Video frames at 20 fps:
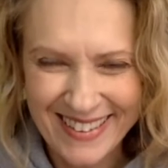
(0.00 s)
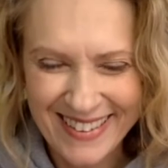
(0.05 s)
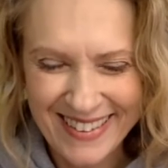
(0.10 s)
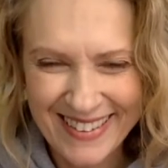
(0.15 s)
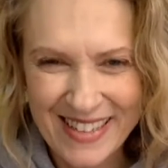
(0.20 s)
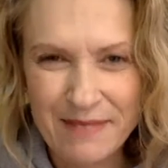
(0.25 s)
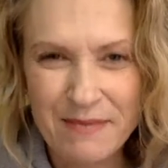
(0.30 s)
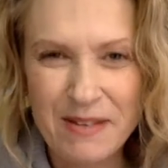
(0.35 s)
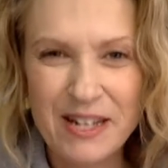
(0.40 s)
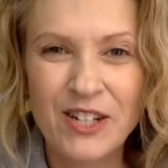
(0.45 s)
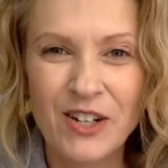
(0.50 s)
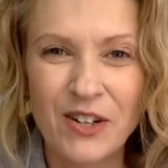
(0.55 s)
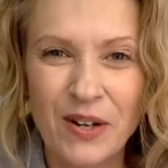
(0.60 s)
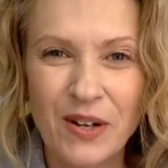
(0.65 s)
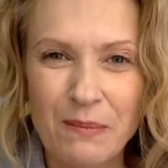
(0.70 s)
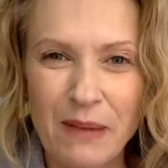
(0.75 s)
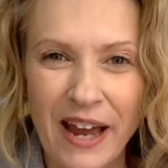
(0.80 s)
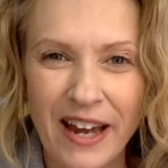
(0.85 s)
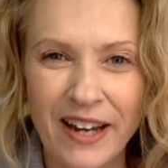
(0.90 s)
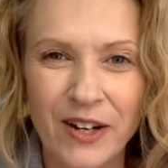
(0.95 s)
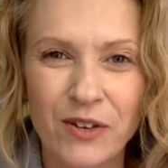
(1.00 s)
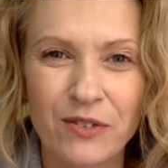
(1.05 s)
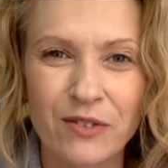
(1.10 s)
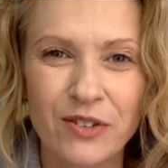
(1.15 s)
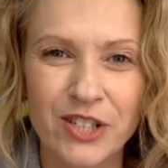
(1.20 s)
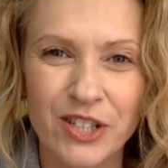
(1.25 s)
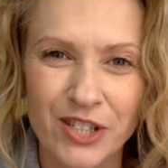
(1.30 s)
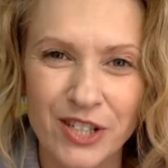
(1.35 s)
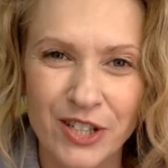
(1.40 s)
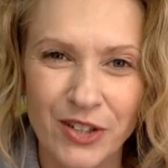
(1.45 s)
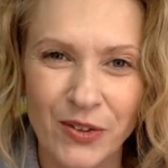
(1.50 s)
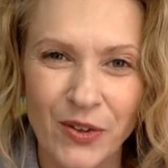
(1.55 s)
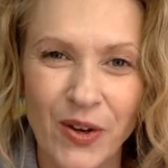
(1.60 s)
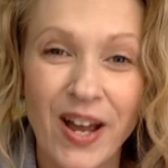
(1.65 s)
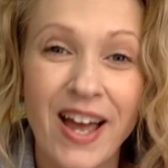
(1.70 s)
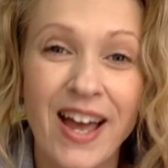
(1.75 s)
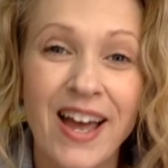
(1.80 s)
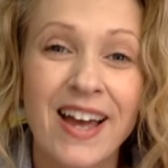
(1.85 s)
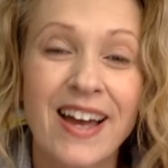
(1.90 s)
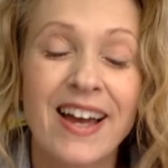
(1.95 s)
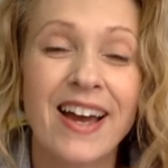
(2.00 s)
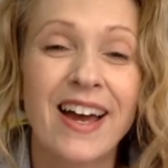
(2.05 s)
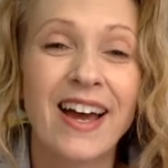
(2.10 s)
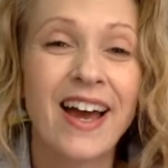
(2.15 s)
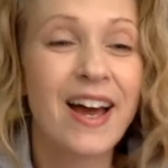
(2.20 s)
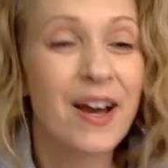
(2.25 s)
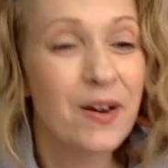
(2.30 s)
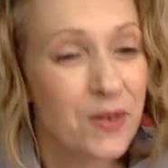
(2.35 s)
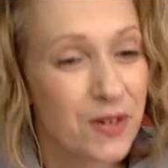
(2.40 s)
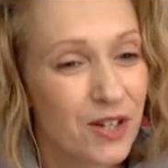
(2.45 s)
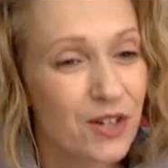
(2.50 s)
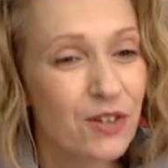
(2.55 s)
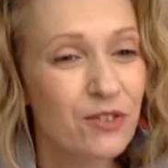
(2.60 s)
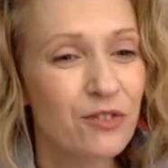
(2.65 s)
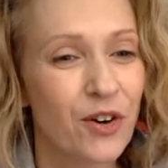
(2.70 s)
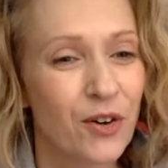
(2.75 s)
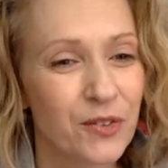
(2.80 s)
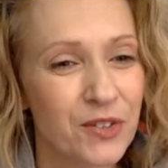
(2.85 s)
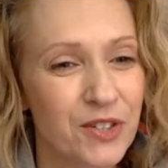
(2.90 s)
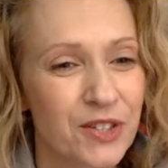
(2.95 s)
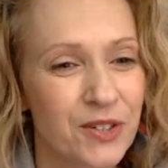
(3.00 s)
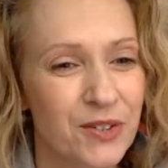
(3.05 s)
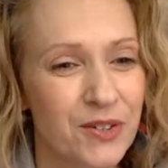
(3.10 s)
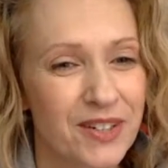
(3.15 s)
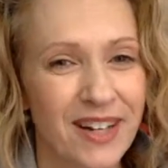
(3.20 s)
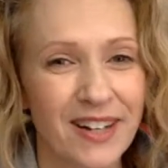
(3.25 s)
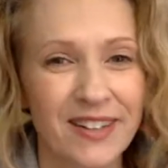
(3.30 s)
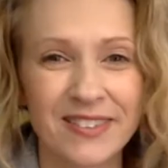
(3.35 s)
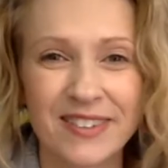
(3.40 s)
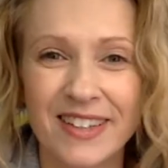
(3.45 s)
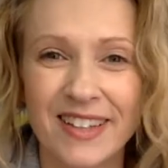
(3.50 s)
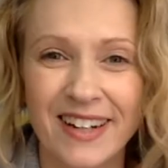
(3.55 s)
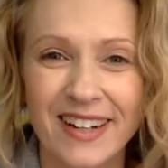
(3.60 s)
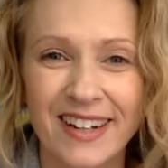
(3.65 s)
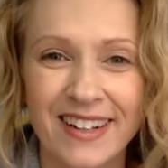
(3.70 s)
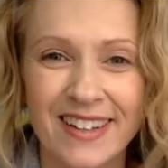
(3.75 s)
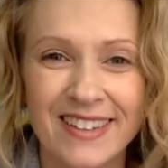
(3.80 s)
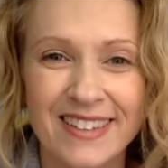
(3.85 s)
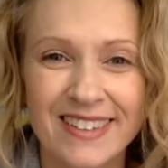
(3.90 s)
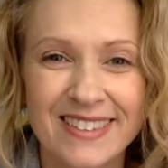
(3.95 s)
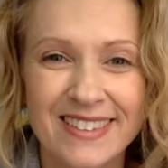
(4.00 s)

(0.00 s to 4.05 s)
Let me turn it back over to you. How are you folks doing out there?